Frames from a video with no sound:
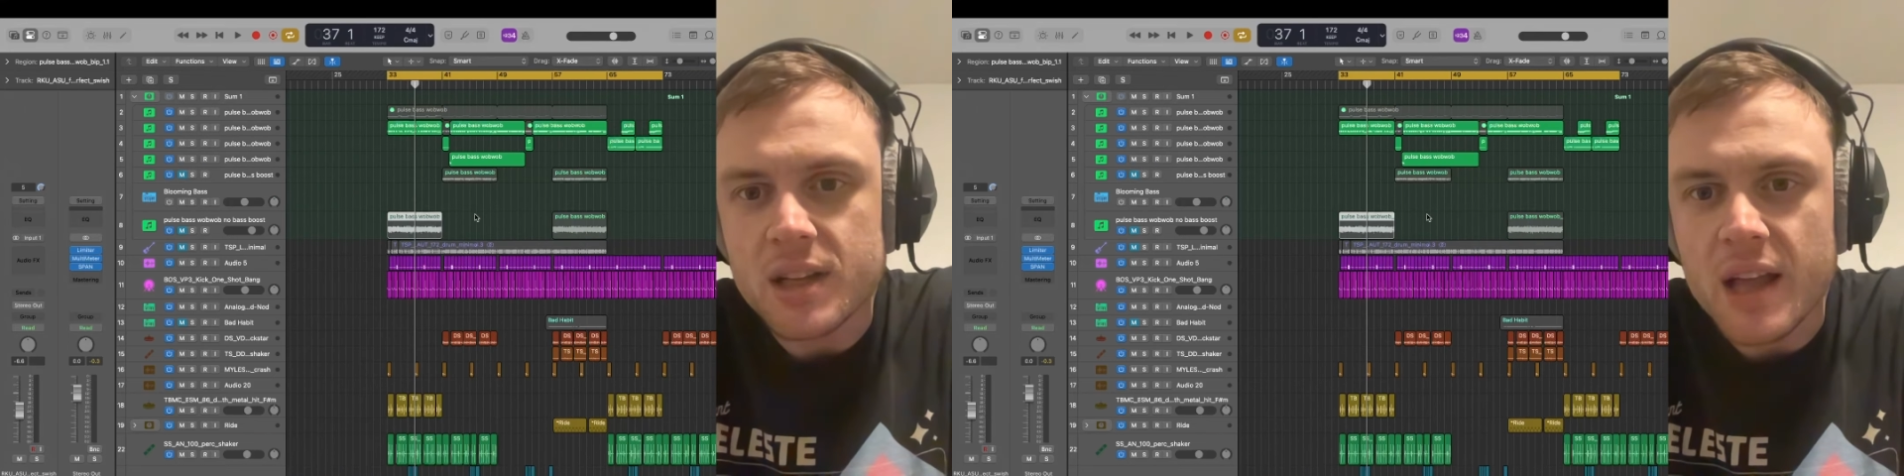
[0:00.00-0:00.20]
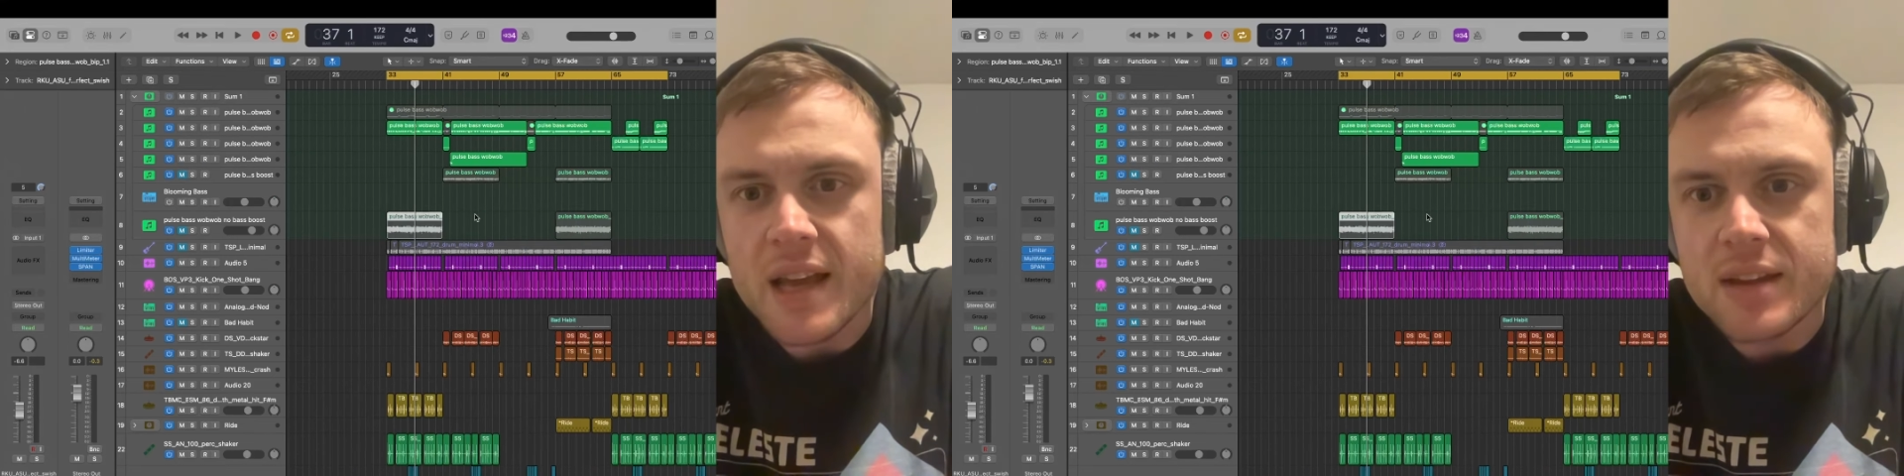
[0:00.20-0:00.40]

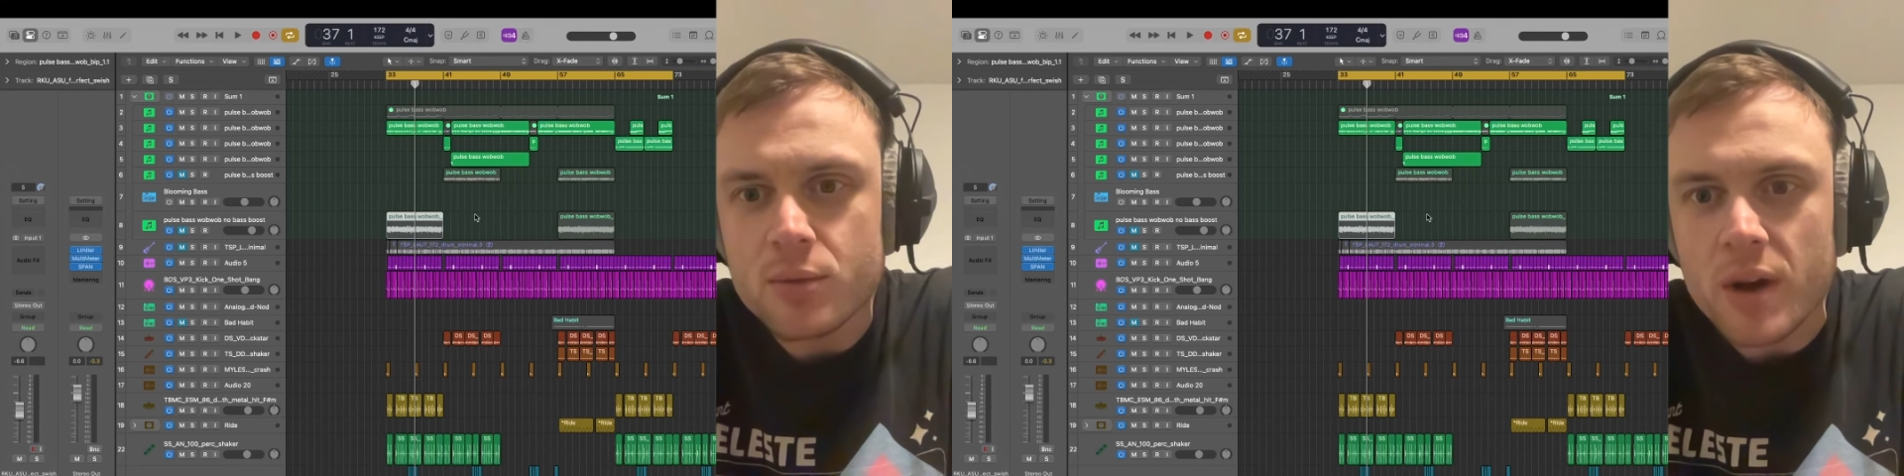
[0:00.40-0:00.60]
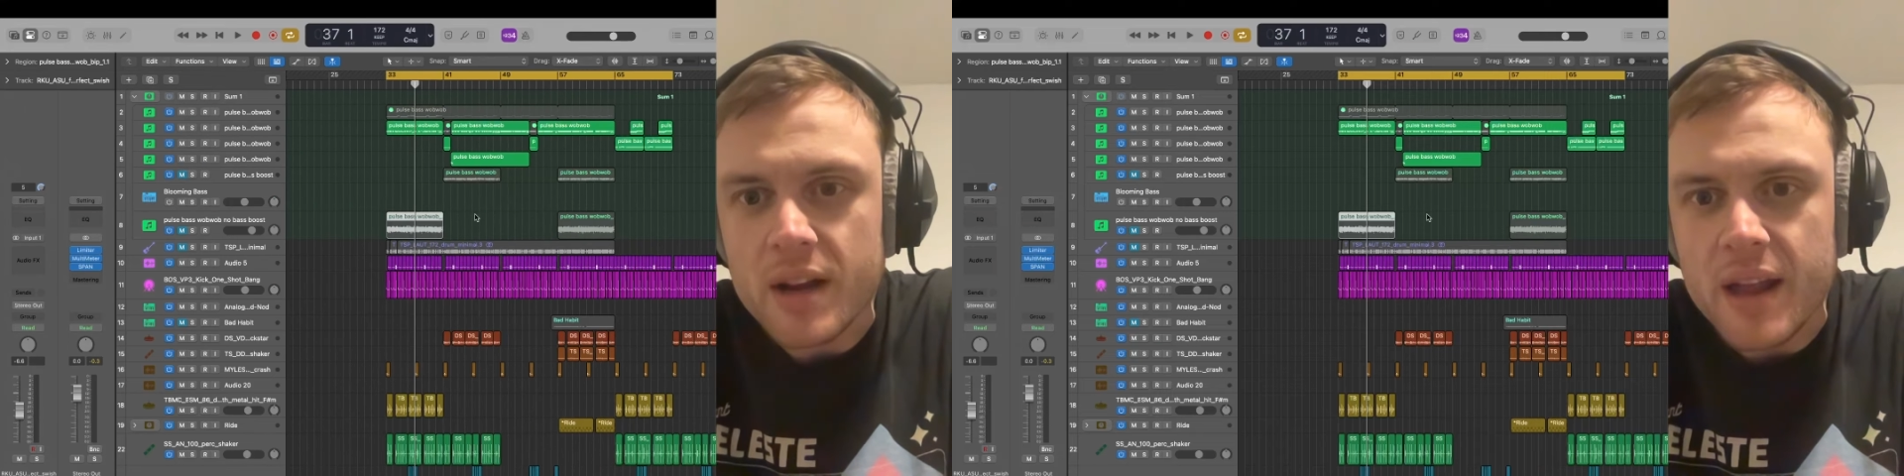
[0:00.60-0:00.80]
liking
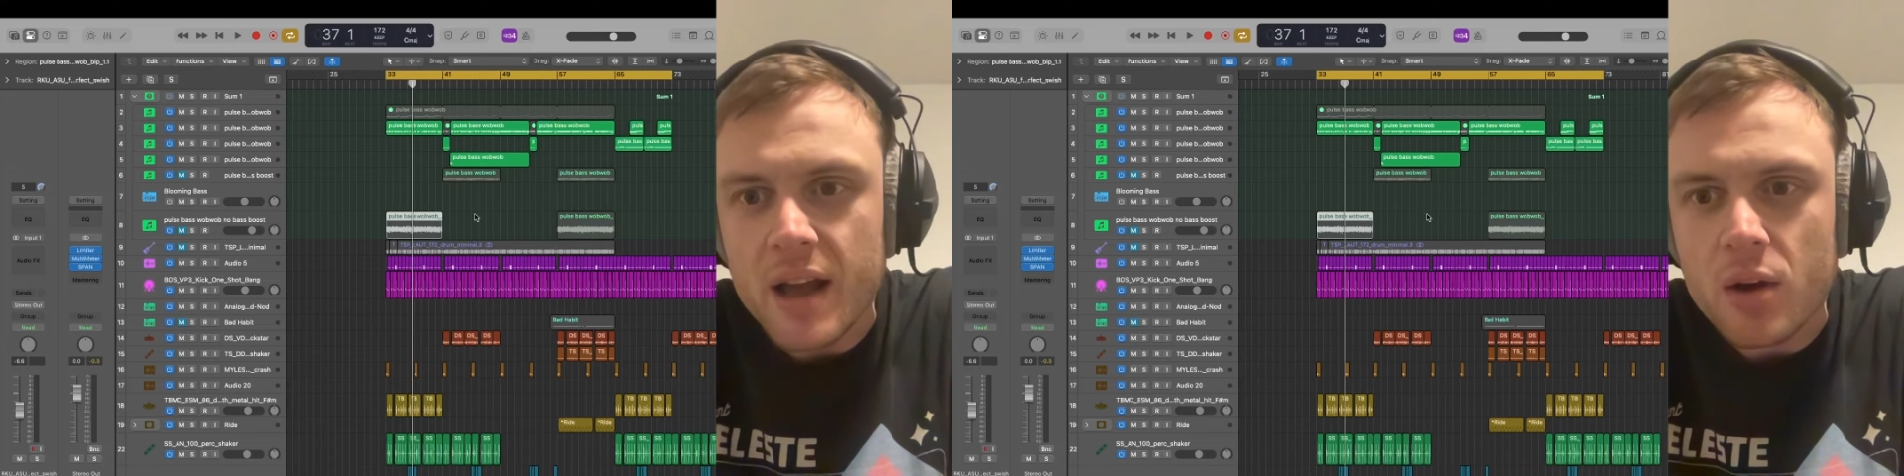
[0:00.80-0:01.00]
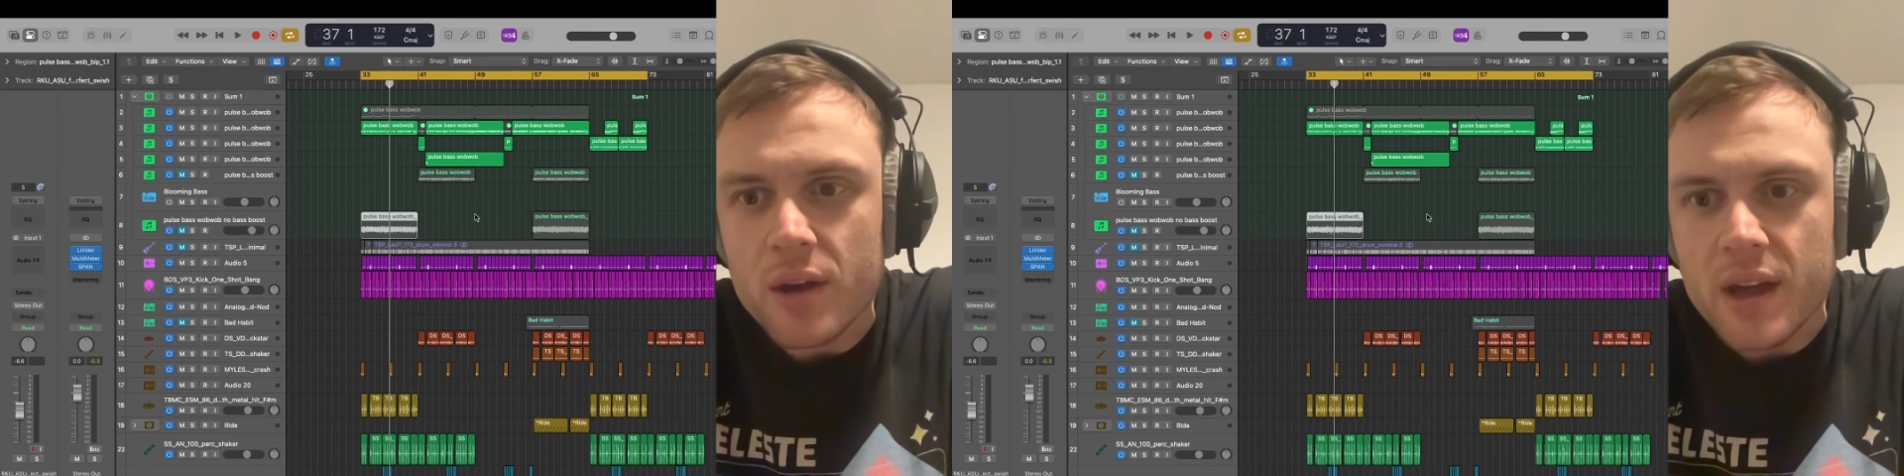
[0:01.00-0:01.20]
right
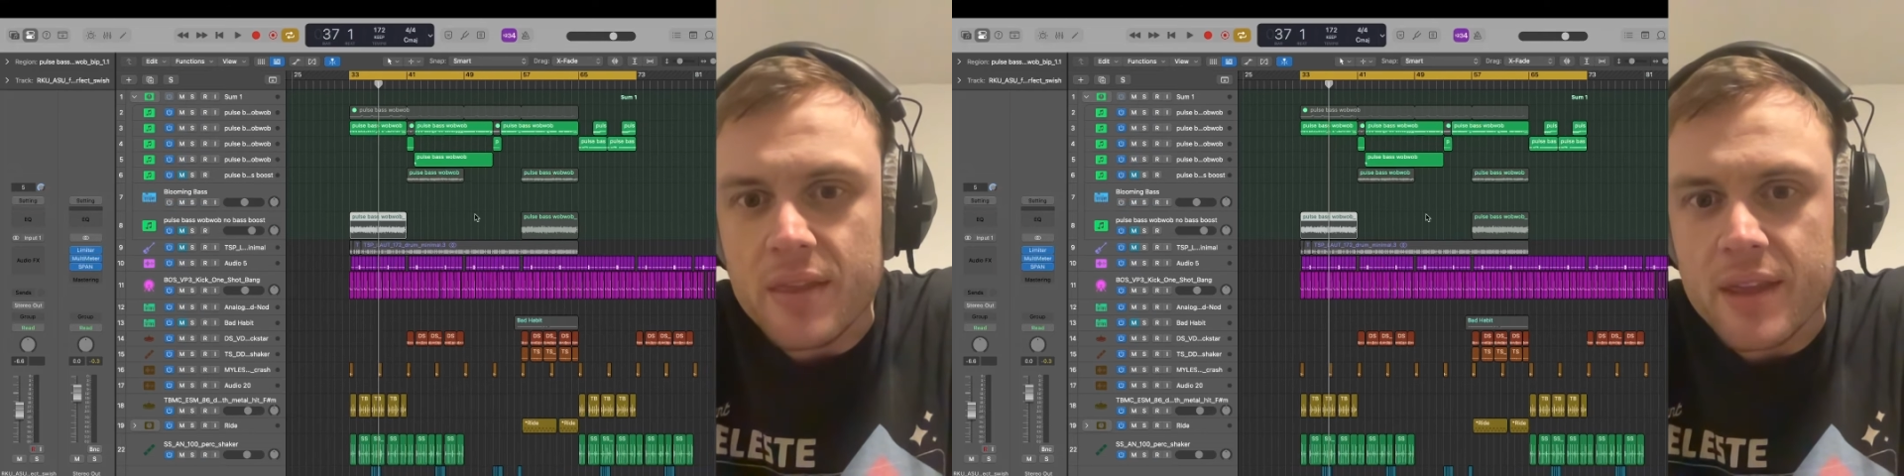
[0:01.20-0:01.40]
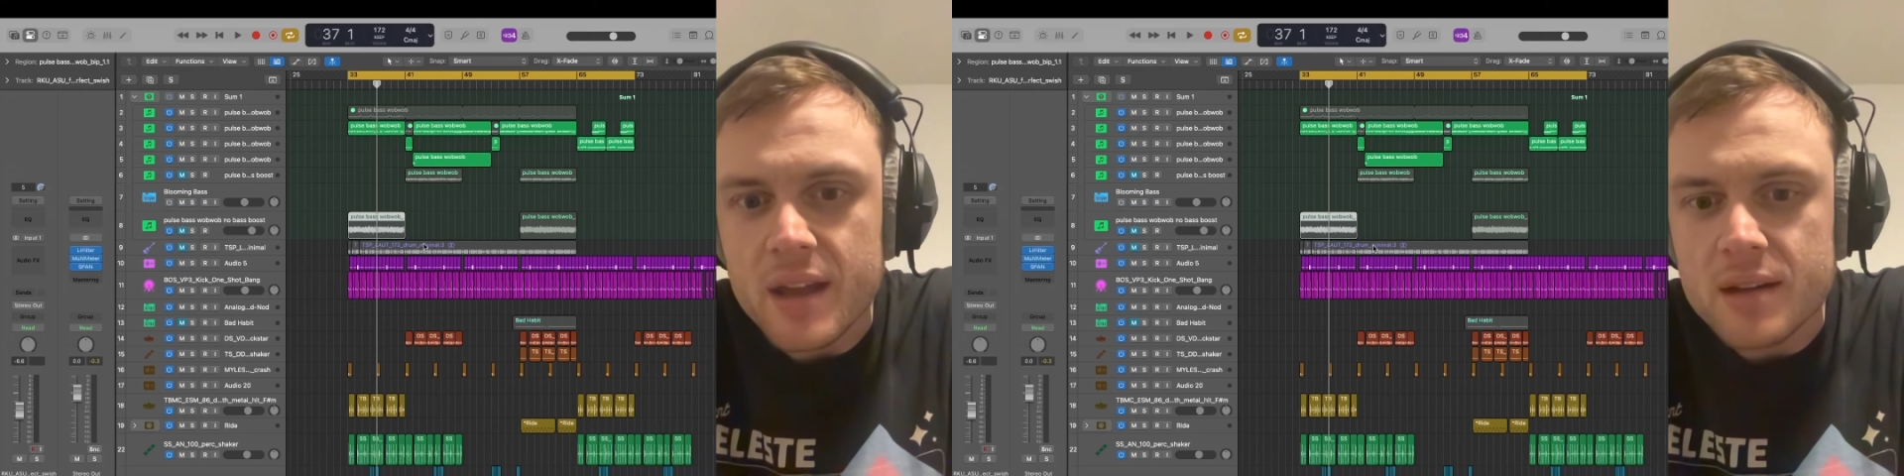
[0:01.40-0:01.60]
now,
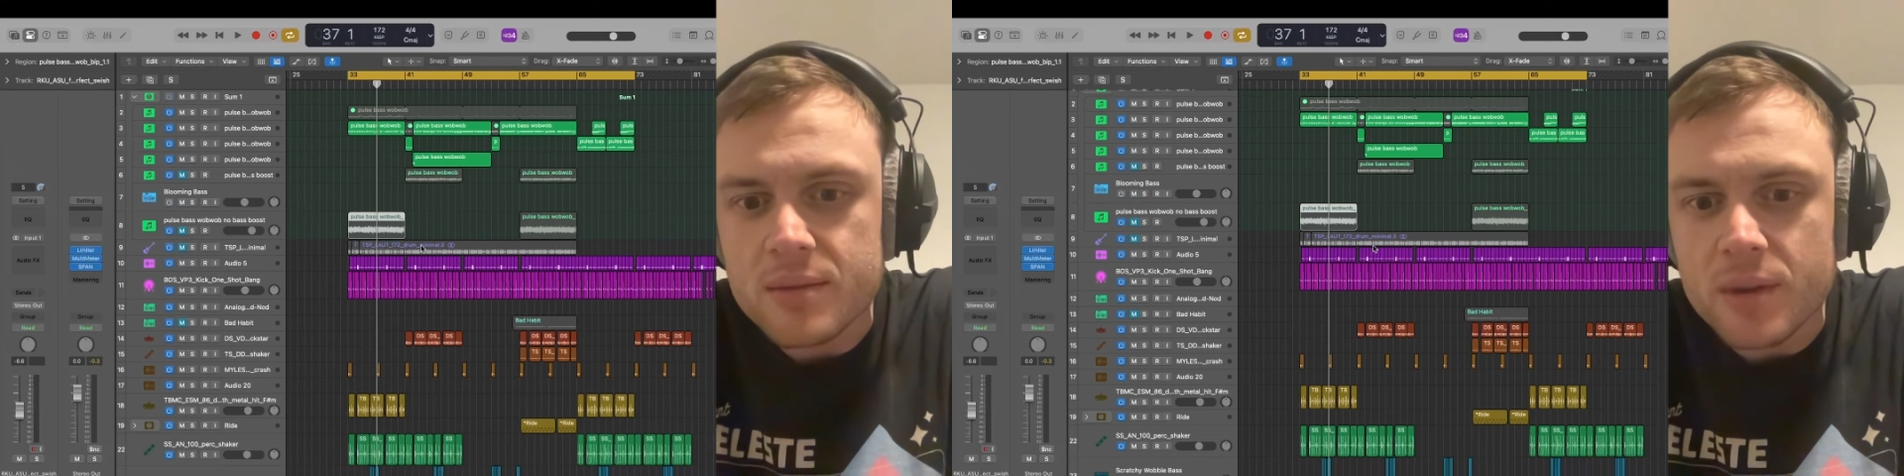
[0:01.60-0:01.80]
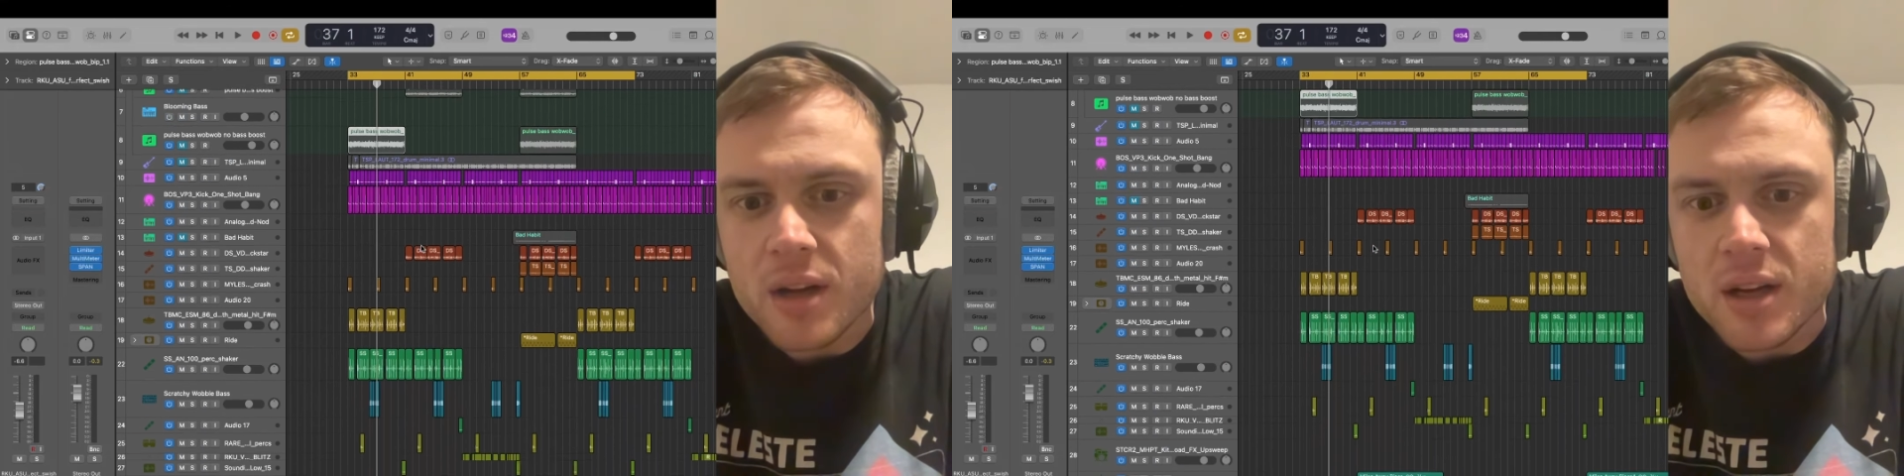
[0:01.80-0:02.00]
and then